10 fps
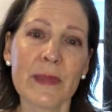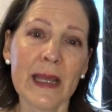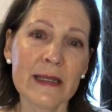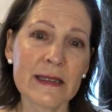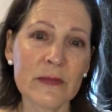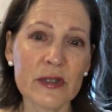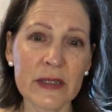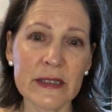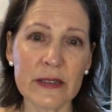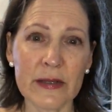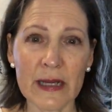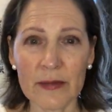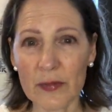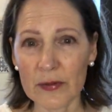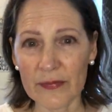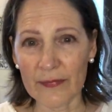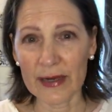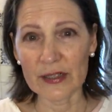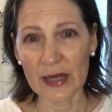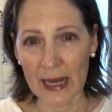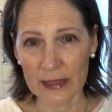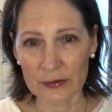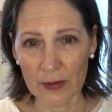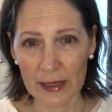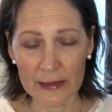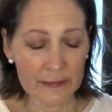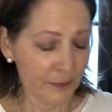and some chilies are eaten both fresh and dried.